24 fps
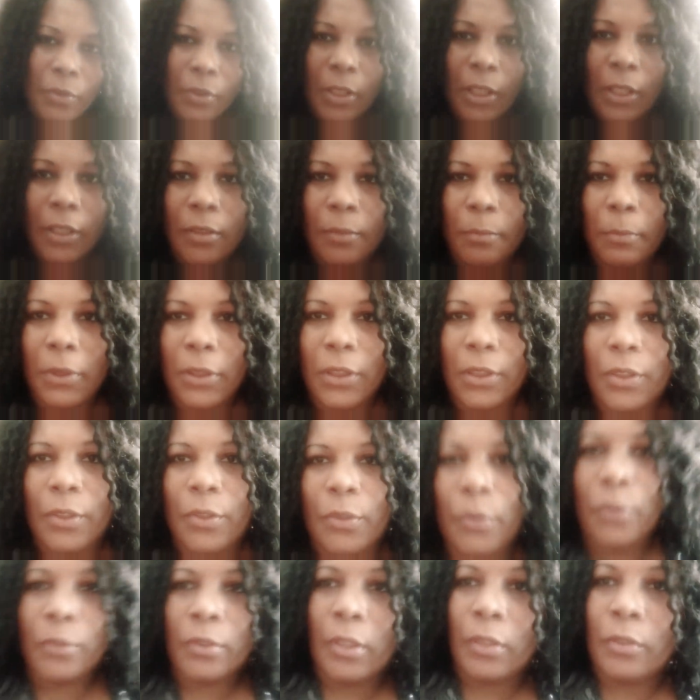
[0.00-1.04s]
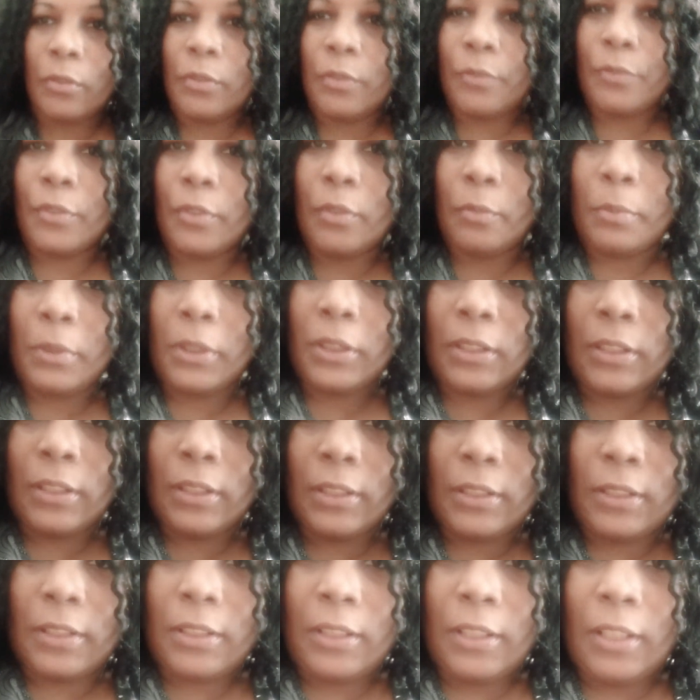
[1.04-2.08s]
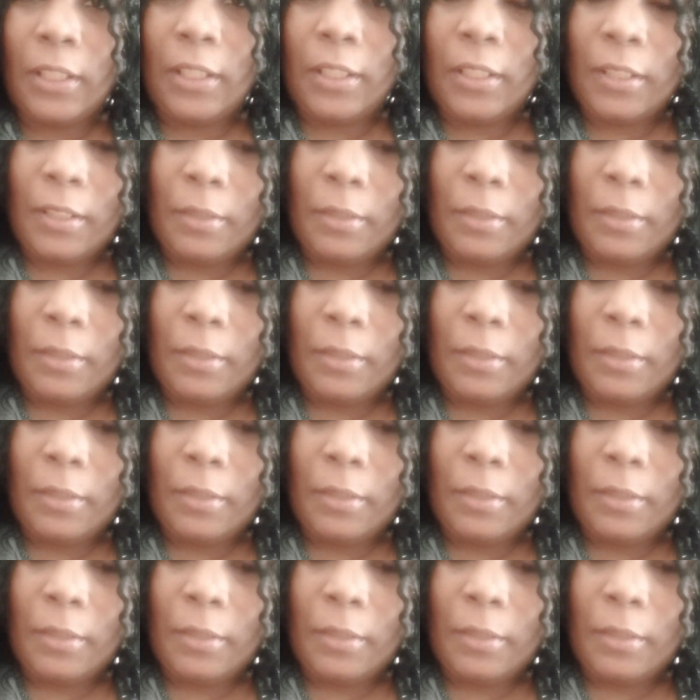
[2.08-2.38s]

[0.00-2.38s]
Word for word: you guys my shoes. I don't know if you're gonna be able to see